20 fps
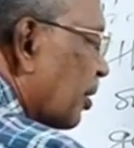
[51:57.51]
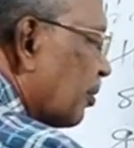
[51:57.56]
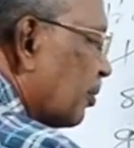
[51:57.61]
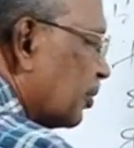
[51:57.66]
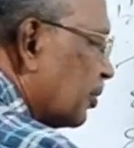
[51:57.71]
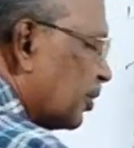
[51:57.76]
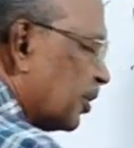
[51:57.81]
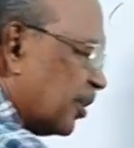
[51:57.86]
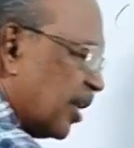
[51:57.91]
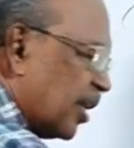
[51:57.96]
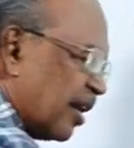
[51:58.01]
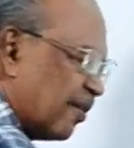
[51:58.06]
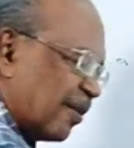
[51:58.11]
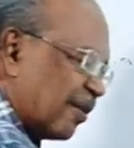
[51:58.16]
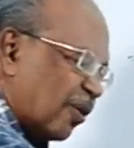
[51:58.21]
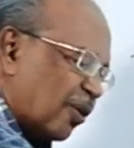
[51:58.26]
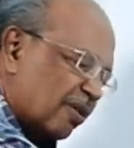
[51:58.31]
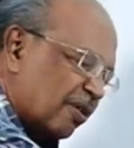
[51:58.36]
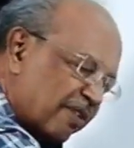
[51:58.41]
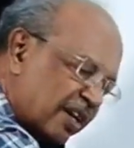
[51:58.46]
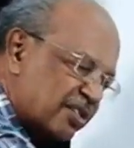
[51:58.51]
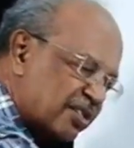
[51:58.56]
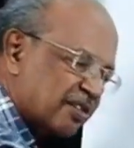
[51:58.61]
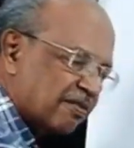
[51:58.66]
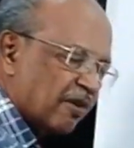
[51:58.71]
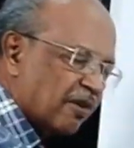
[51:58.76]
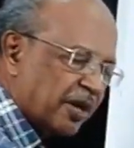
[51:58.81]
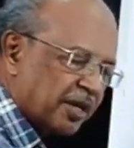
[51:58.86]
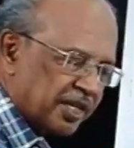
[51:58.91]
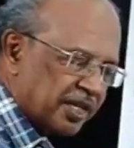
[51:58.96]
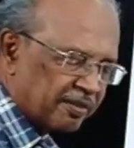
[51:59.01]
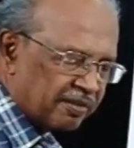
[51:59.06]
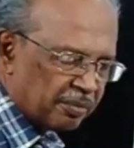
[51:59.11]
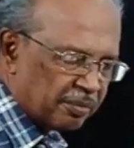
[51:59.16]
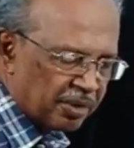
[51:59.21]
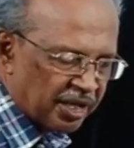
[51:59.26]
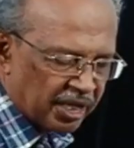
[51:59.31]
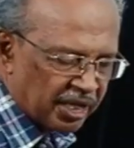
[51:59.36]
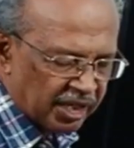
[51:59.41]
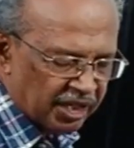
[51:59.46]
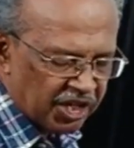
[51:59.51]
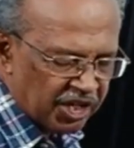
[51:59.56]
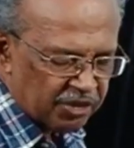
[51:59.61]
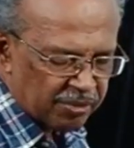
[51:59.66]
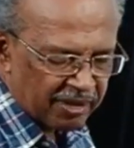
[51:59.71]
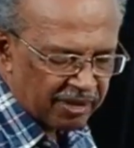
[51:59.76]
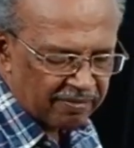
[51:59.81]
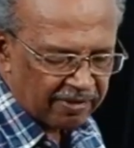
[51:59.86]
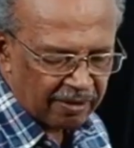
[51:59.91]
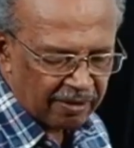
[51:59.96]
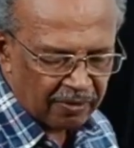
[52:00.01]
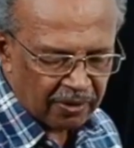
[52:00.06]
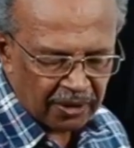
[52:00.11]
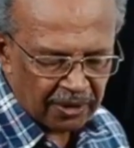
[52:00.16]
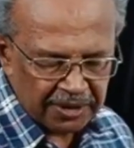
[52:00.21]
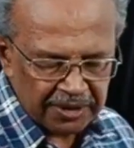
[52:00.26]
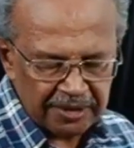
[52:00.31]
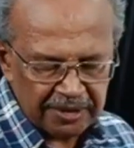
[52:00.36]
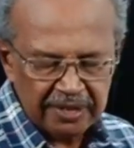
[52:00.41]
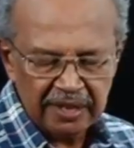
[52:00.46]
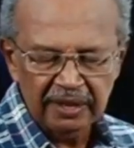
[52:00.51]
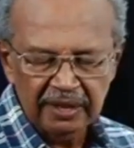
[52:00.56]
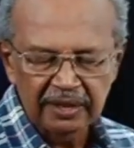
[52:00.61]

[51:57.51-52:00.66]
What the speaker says: see, they will always avoid, even Englishmen will avoid